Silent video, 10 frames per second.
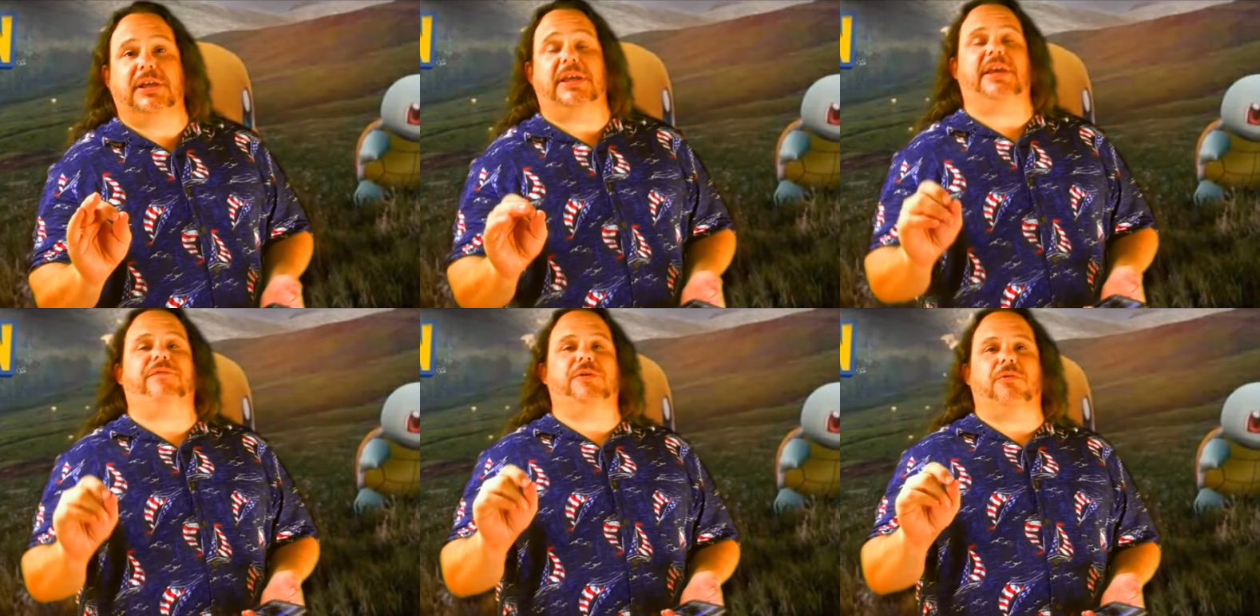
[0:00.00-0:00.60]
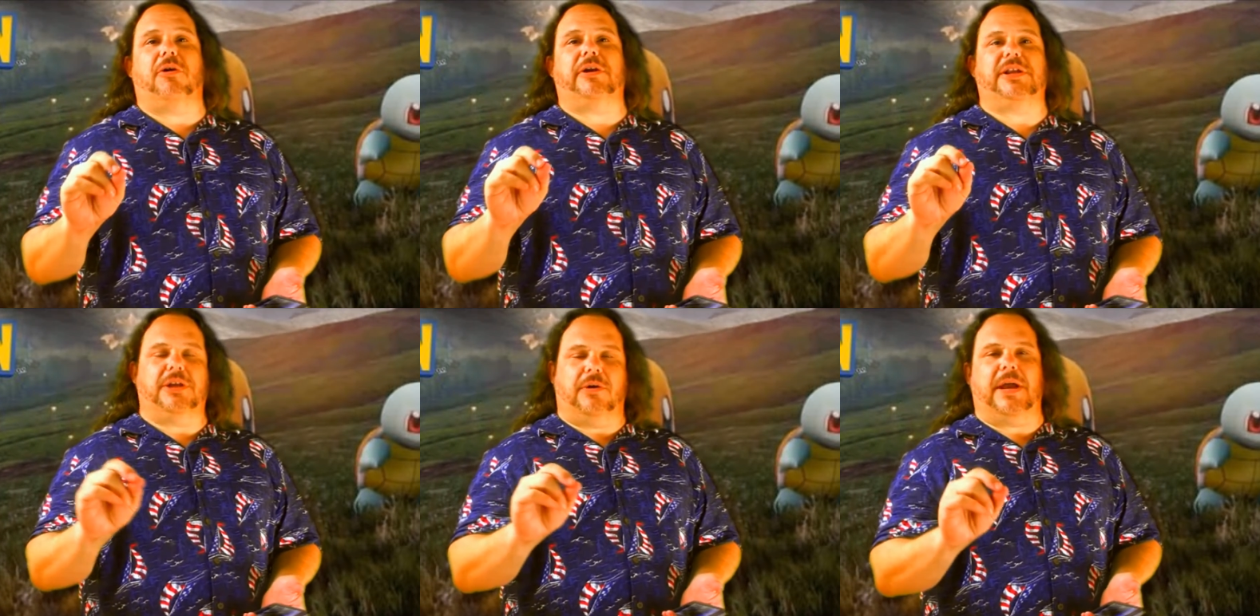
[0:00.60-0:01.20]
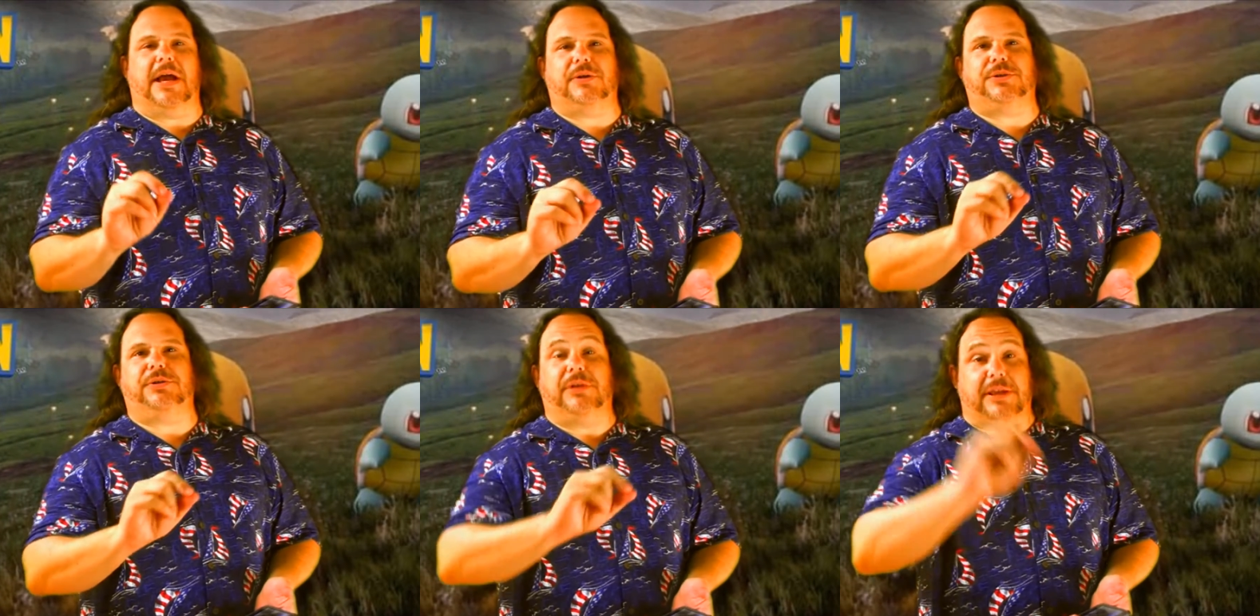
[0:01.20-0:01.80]
If you already know how
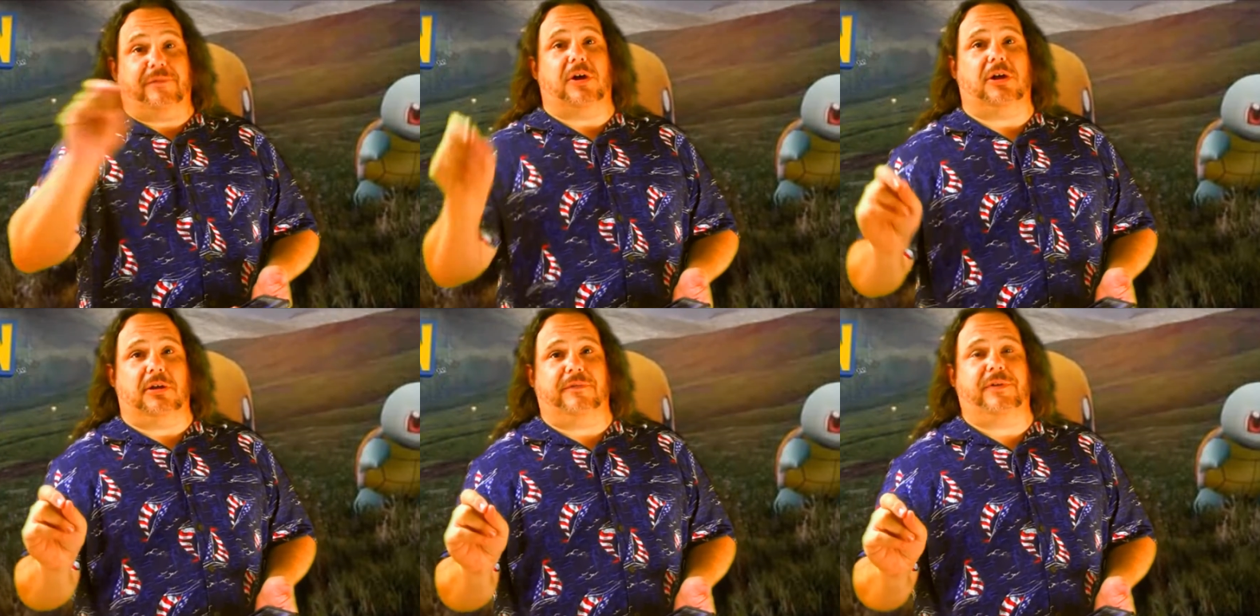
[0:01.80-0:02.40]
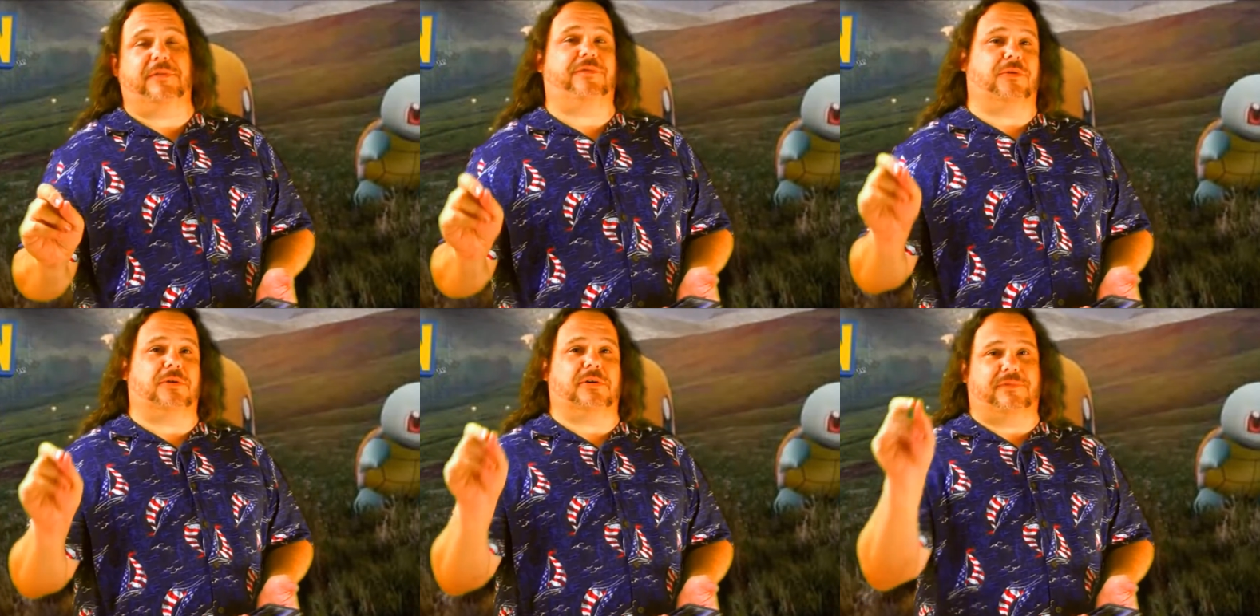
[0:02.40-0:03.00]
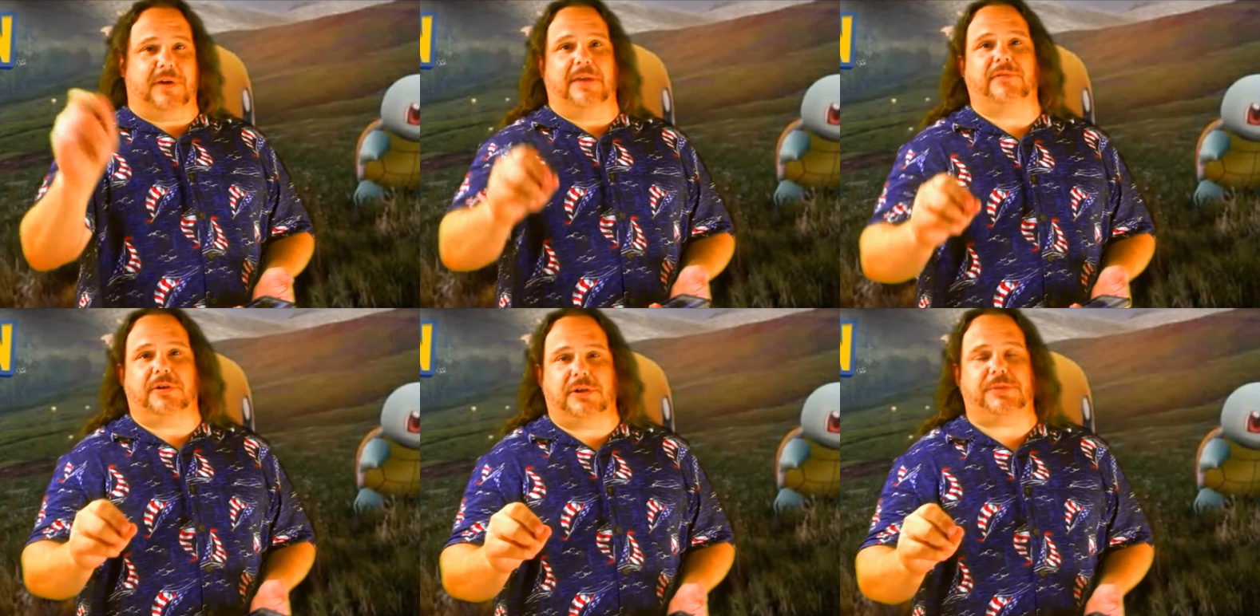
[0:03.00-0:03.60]
to evolve for
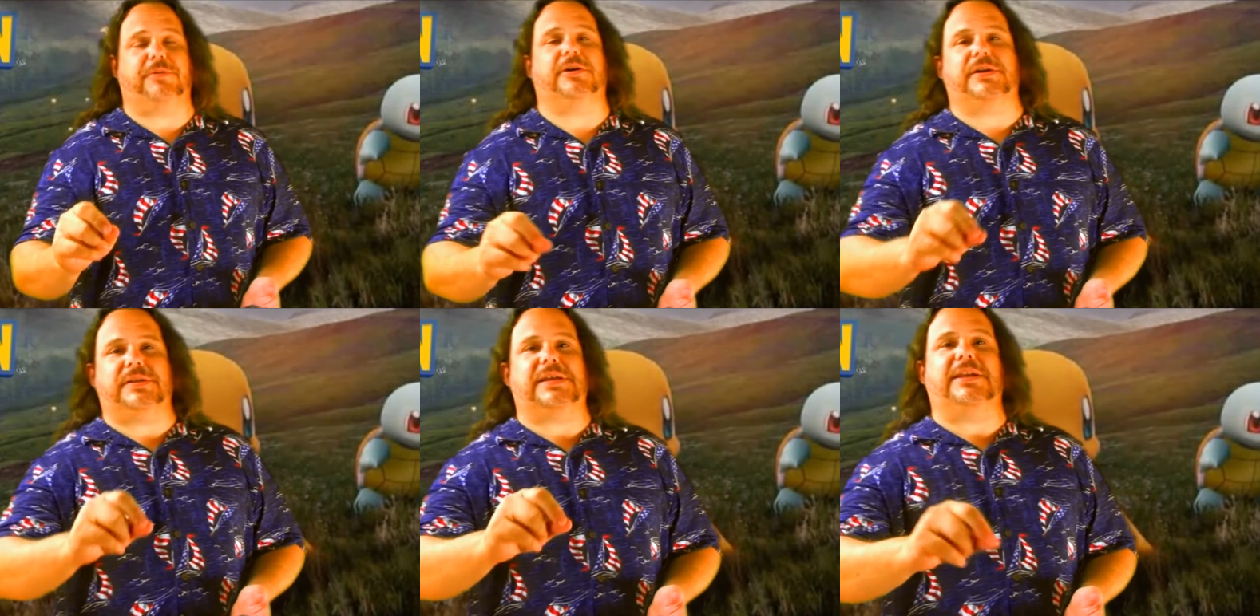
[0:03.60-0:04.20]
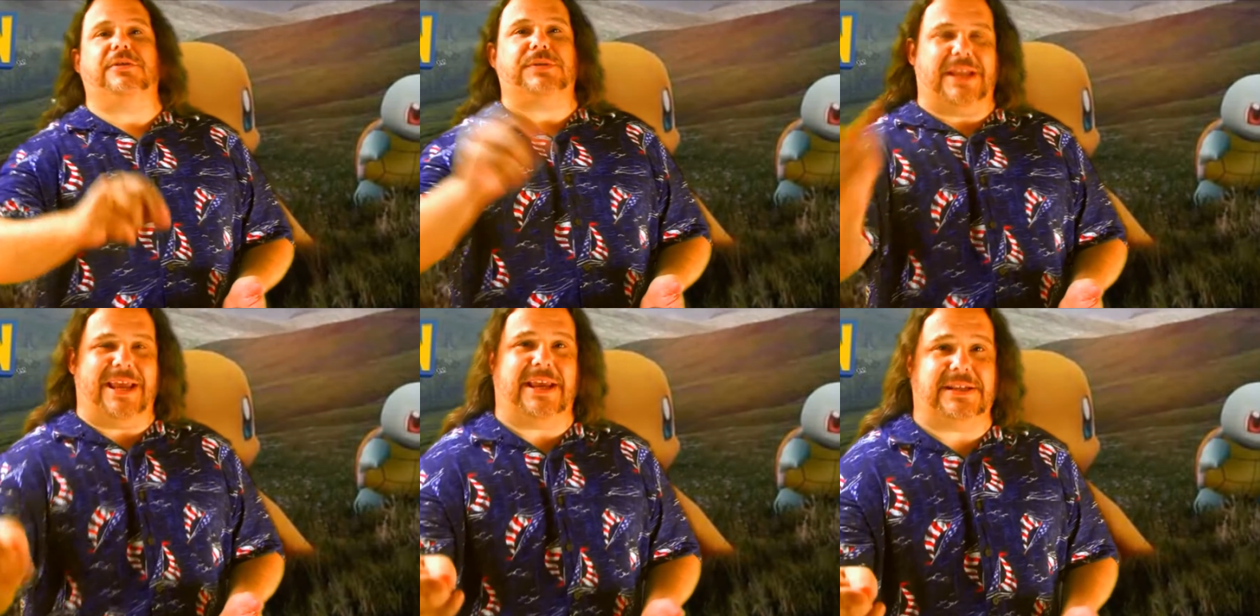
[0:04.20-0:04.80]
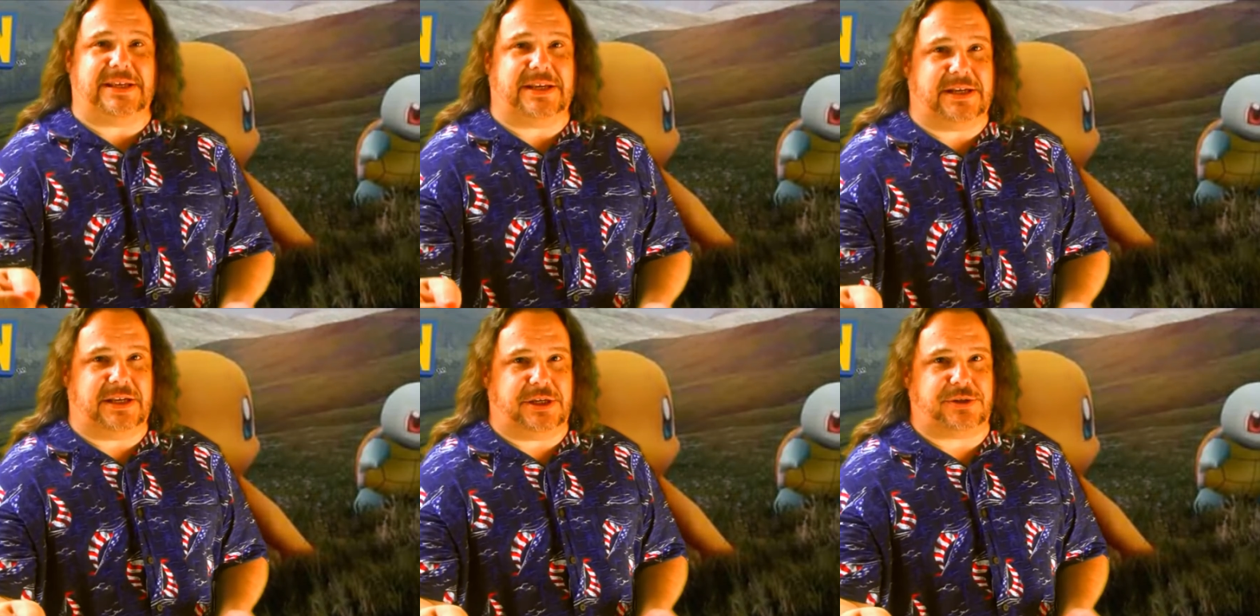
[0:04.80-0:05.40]
500 experience and use an egg to get an
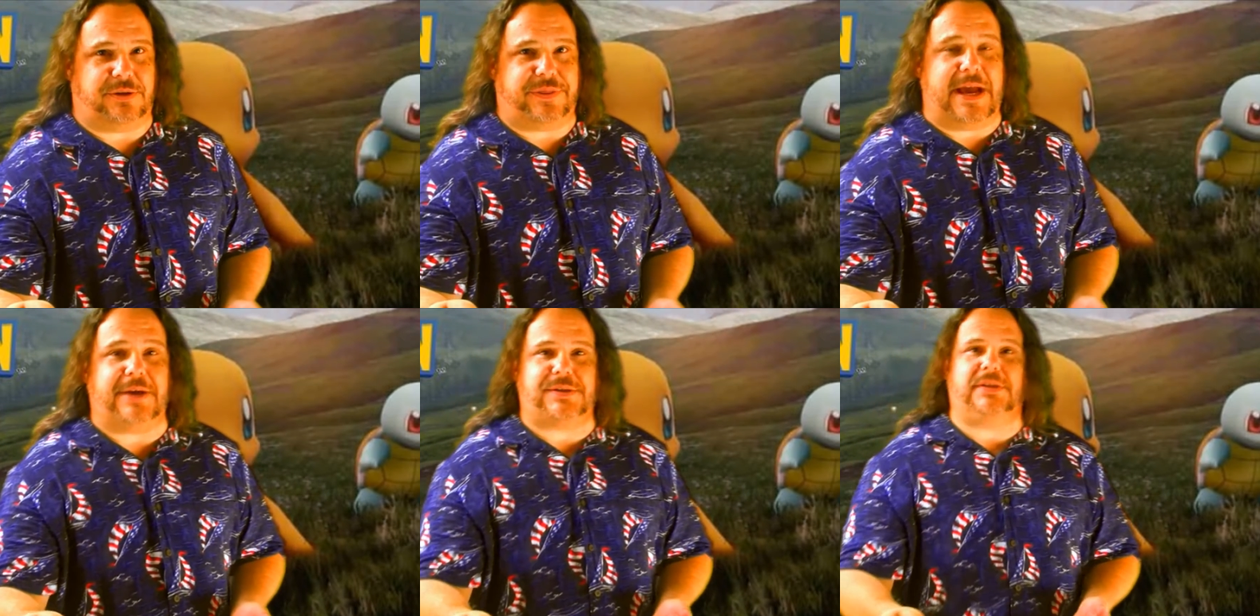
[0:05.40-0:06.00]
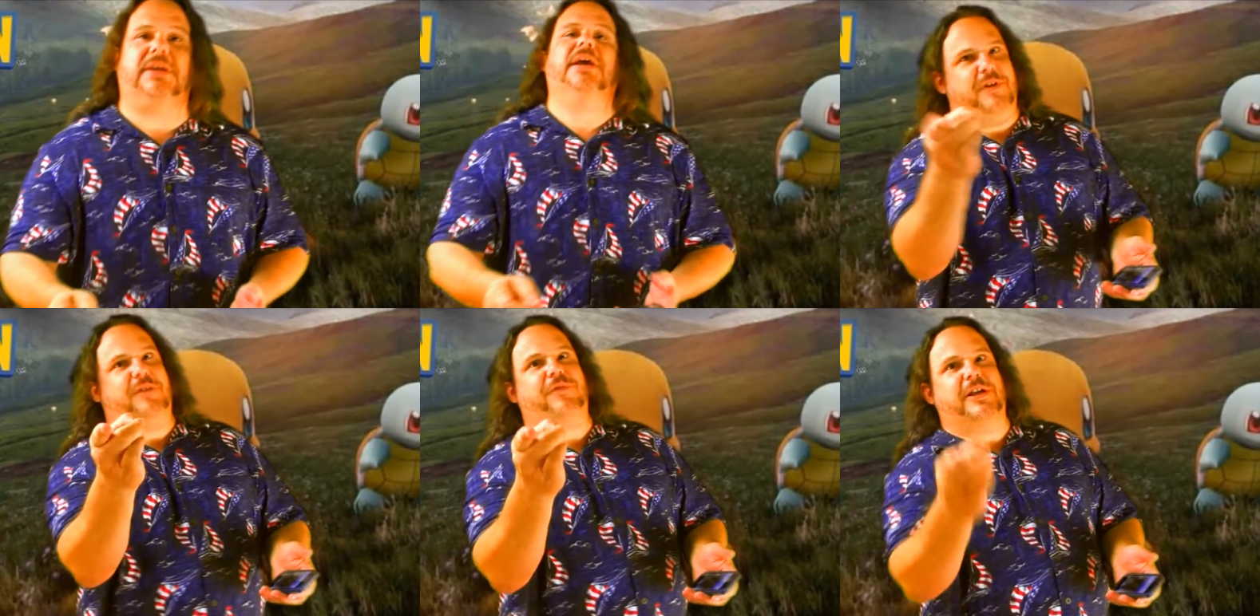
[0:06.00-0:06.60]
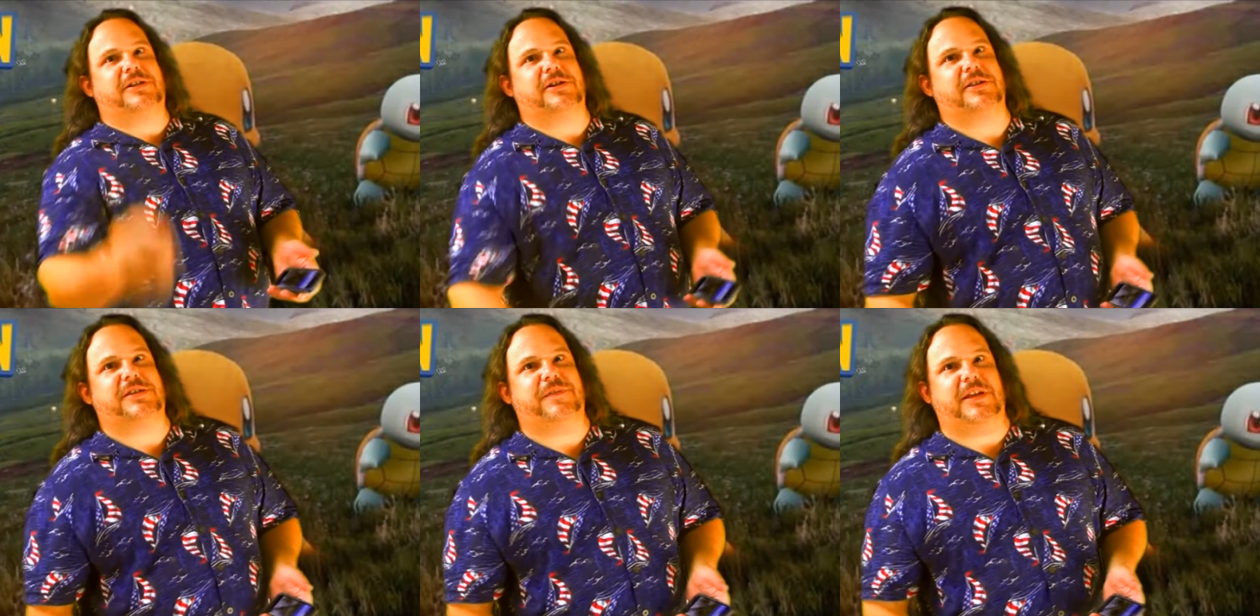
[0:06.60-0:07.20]
additional 1,000, feel free to turn
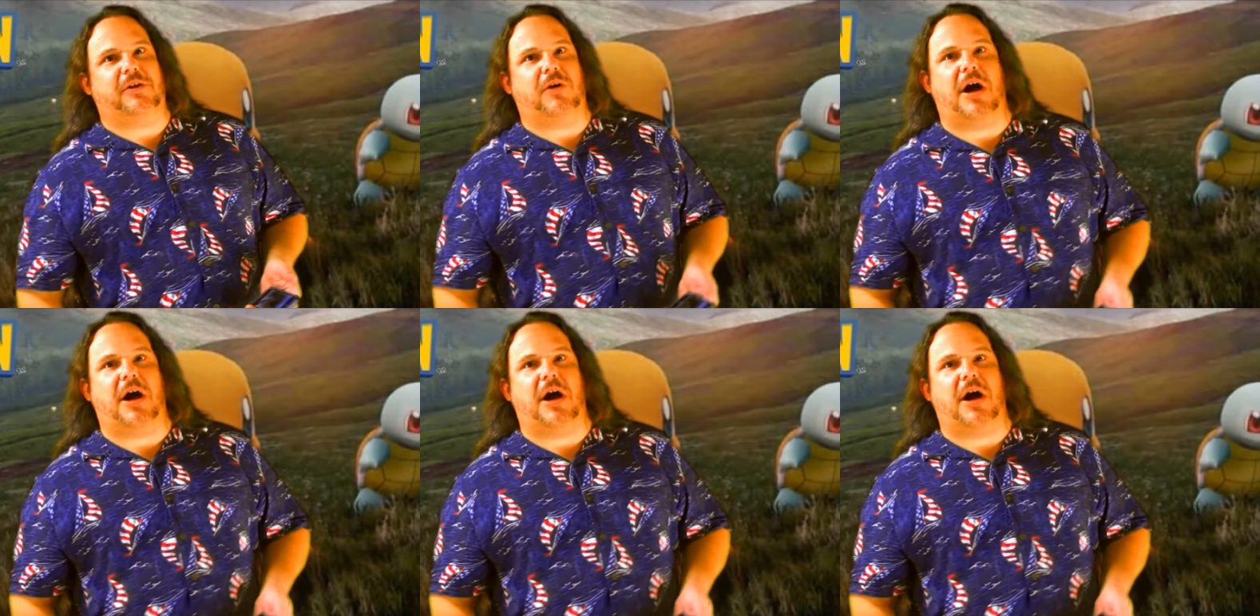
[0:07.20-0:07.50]
this video